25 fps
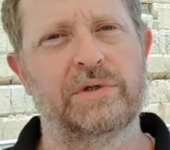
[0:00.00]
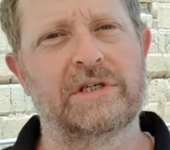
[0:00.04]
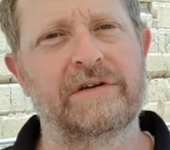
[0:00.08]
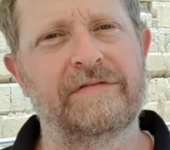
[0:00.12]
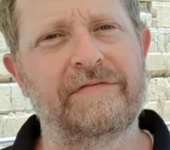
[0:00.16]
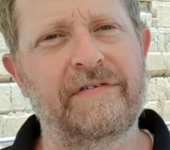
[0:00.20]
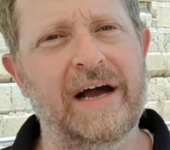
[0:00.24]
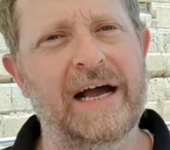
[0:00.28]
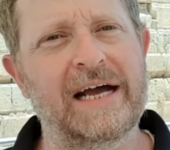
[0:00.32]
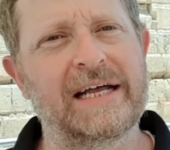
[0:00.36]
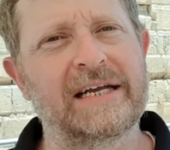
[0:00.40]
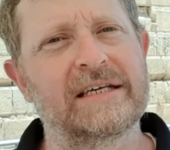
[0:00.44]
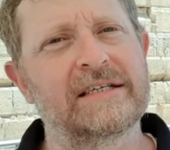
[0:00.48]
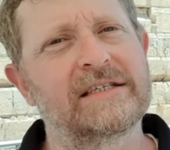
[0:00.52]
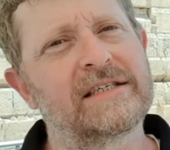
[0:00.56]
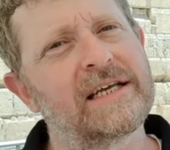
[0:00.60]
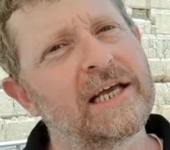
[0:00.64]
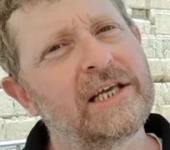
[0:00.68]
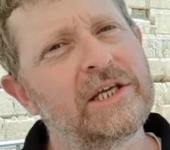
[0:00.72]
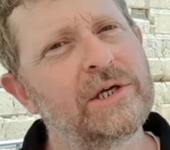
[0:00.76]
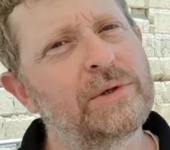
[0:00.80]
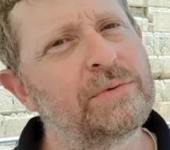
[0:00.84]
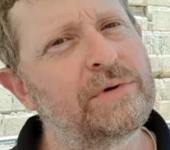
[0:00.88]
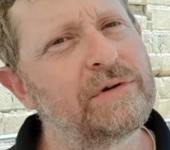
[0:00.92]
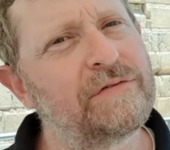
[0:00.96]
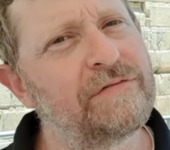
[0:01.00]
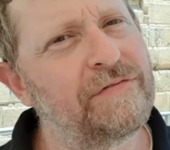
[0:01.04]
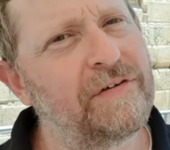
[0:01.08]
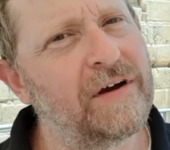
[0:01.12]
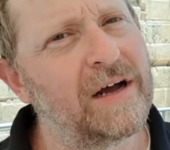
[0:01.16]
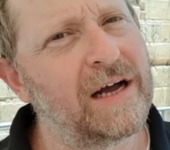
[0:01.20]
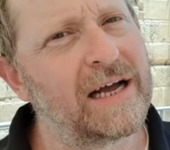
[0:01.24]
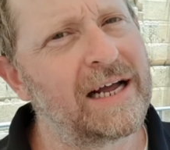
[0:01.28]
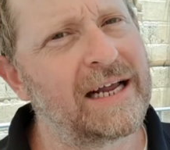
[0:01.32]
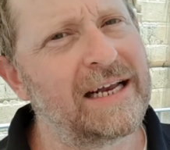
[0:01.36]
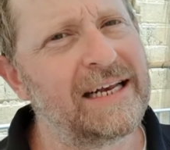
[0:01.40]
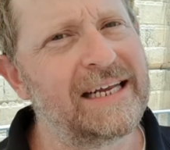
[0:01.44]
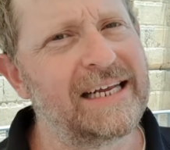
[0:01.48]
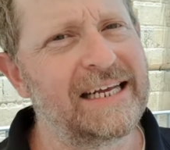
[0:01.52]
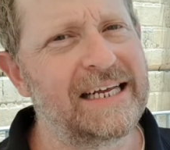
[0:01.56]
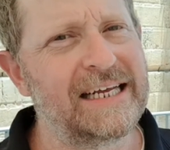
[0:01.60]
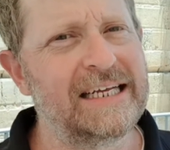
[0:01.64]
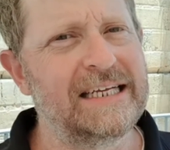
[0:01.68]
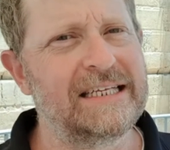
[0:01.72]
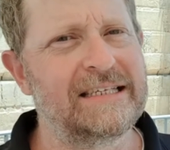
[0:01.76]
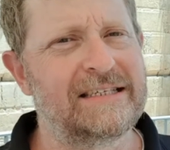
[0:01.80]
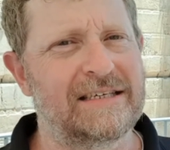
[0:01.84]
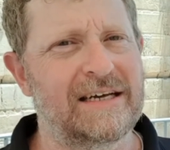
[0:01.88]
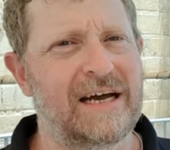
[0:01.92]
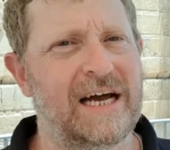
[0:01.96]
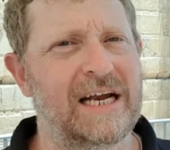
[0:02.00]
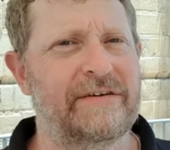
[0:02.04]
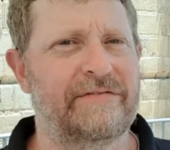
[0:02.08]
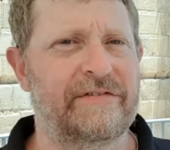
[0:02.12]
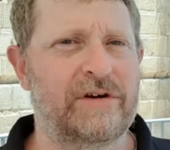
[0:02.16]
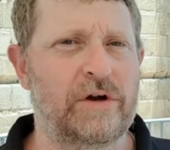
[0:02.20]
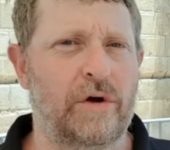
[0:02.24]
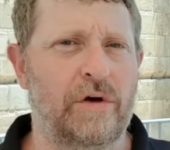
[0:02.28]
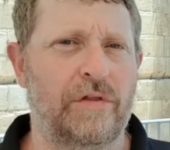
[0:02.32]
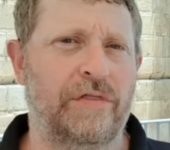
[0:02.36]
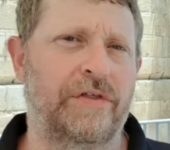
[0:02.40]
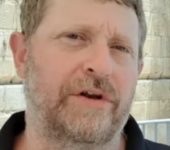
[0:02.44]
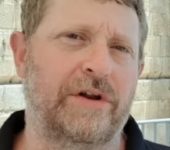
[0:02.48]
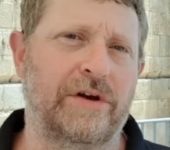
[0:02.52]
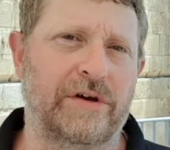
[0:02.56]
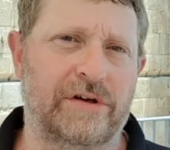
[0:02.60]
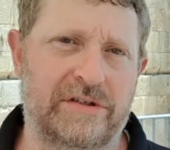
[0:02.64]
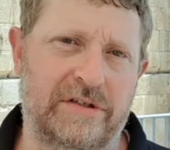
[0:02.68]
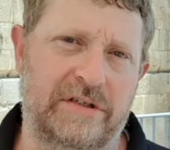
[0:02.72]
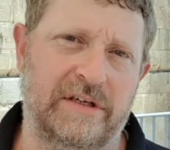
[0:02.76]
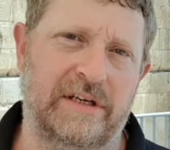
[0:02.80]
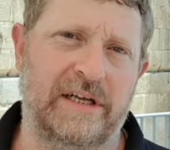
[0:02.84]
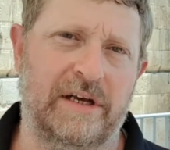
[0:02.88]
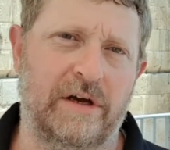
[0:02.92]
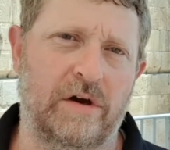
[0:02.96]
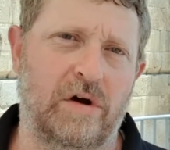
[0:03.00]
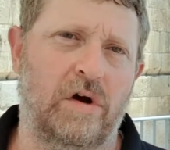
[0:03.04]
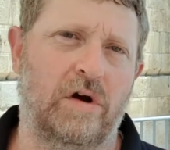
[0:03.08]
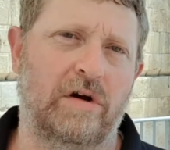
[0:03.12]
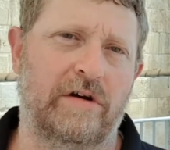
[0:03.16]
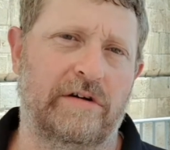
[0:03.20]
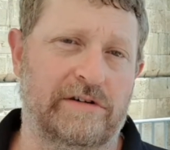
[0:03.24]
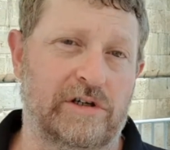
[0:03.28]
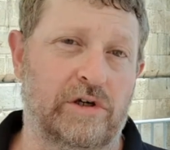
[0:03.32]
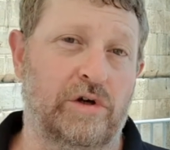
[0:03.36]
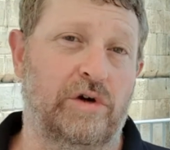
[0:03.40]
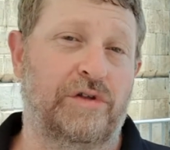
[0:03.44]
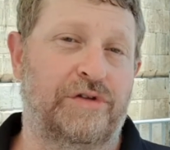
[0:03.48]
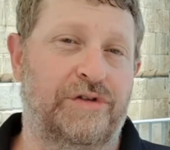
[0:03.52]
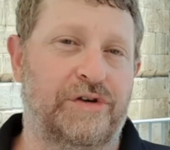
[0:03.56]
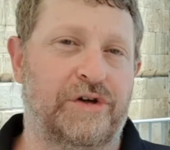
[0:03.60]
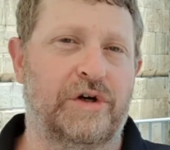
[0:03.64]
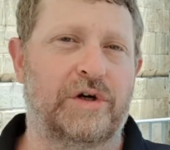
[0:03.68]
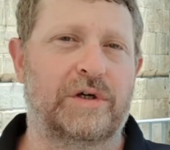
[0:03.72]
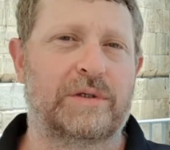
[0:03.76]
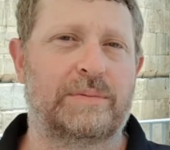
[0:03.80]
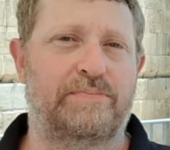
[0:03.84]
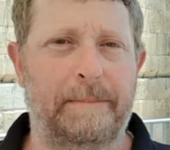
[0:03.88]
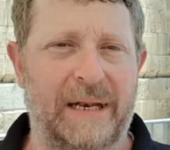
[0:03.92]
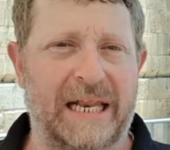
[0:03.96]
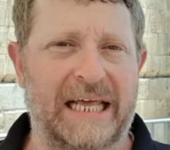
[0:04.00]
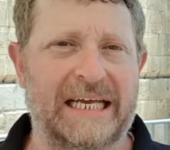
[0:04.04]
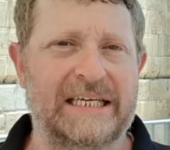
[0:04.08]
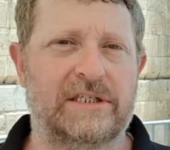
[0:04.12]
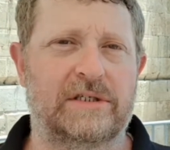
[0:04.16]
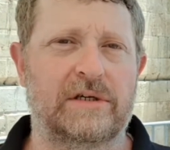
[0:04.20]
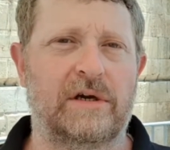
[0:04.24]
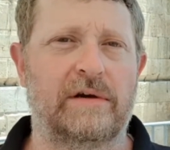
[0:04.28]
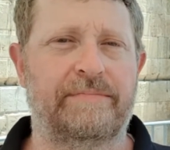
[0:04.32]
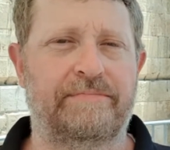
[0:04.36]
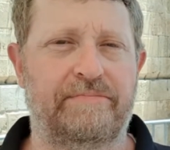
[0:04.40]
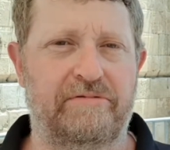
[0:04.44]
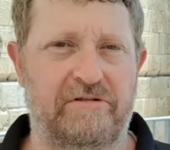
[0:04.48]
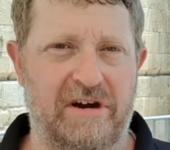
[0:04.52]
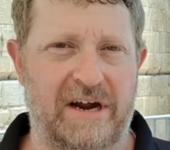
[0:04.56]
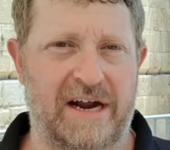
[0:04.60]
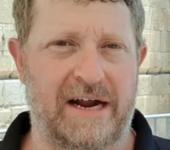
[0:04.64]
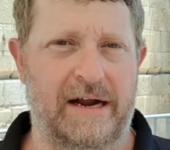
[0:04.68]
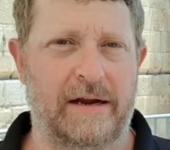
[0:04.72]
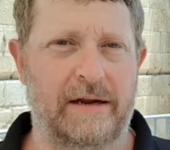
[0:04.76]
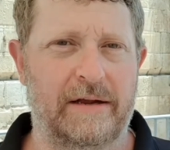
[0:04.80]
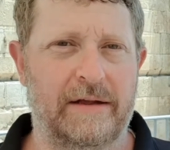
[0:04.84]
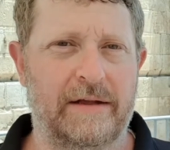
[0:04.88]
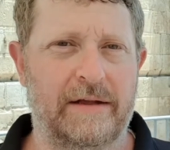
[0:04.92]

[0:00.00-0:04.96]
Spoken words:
dividers that you would find inside of an Orthodox synagogue or an Orthodox place of prayer.